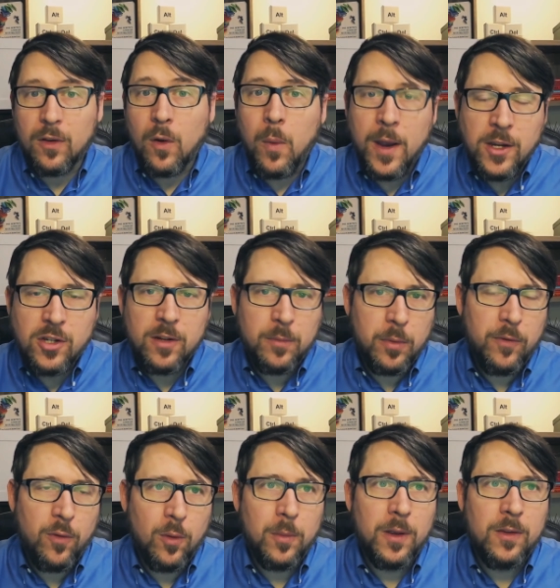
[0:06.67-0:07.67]
equation of
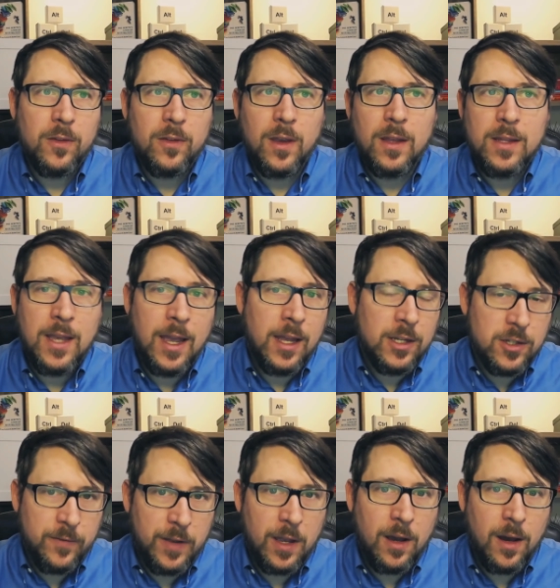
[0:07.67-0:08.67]
performance in the age
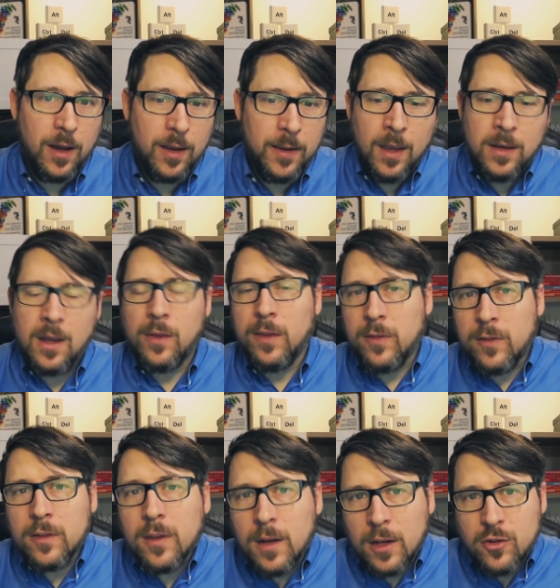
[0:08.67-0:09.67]
of AI. Now, this
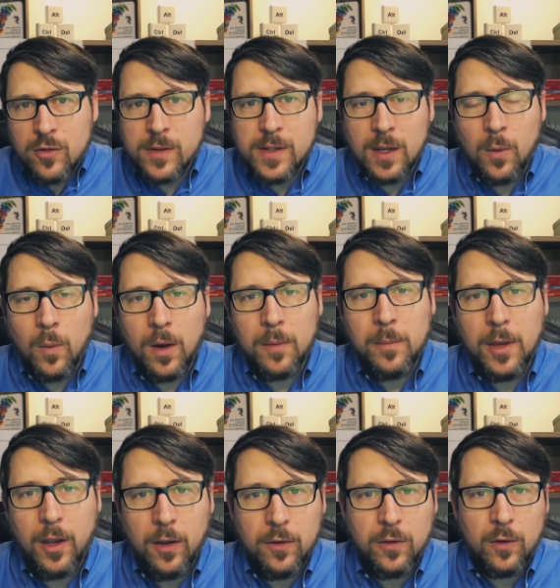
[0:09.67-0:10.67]
is an interesting one
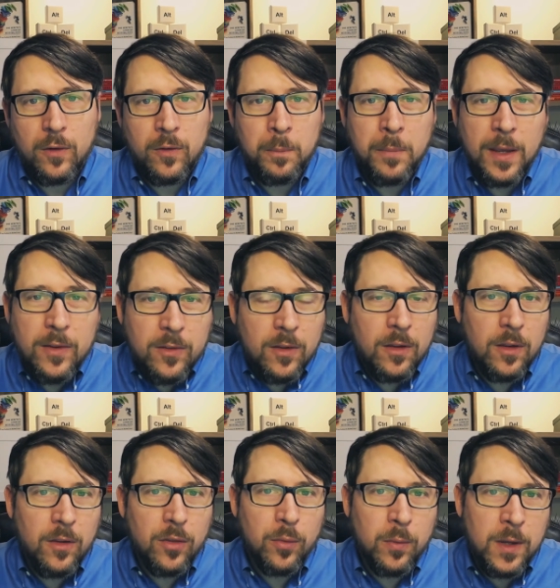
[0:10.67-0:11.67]
because there's basically
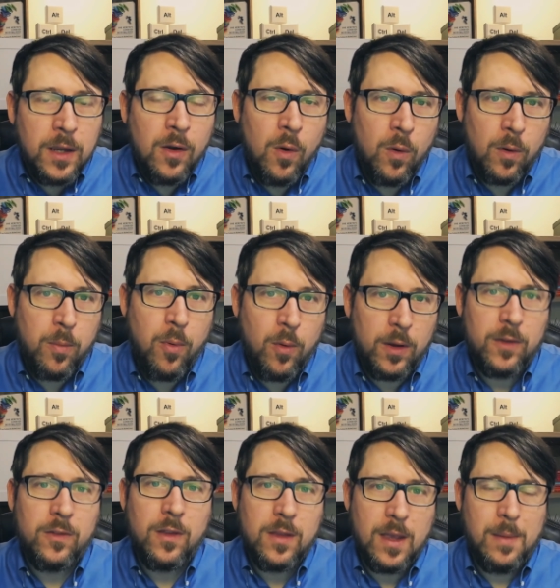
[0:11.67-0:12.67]
three core
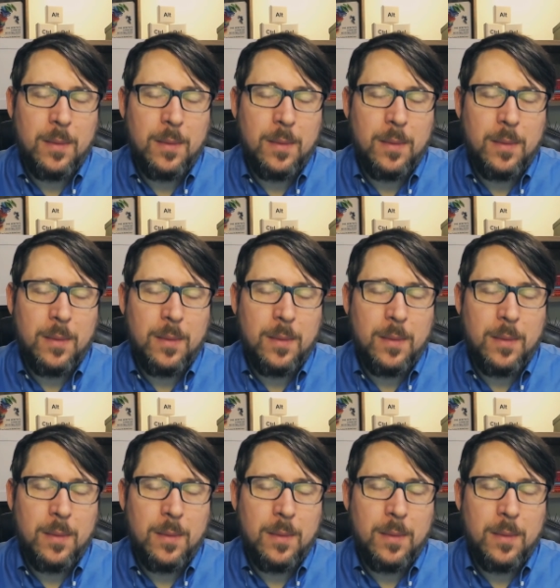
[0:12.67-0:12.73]
points that they